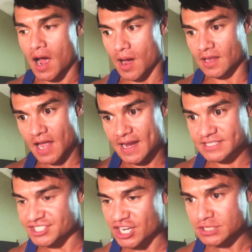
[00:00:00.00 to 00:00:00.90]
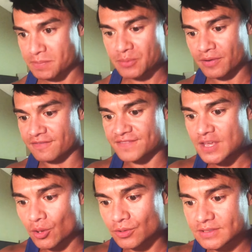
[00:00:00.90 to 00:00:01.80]
Uh, a lot has just been
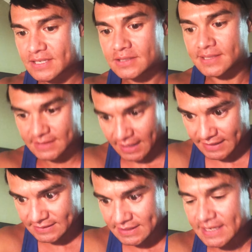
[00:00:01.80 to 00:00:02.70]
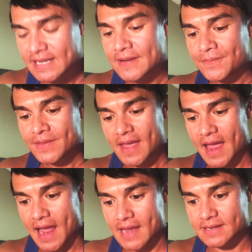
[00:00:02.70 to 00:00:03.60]
revealed tonight,
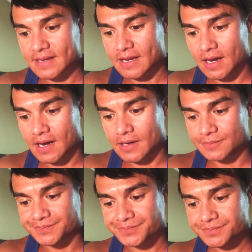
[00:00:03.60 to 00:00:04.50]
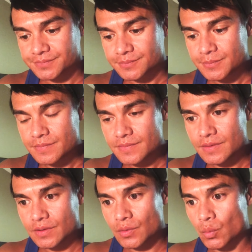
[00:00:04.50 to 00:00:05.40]
and um,
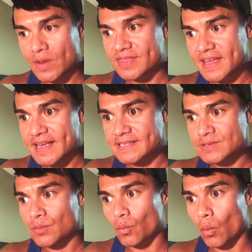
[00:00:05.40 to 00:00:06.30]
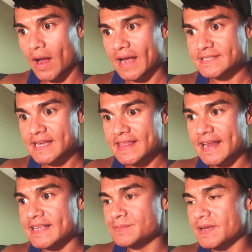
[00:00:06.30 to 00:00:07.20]
with this, why I say
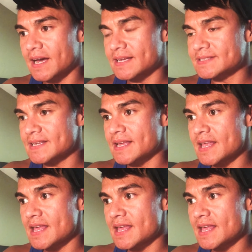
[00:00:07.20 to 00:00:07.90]
that is because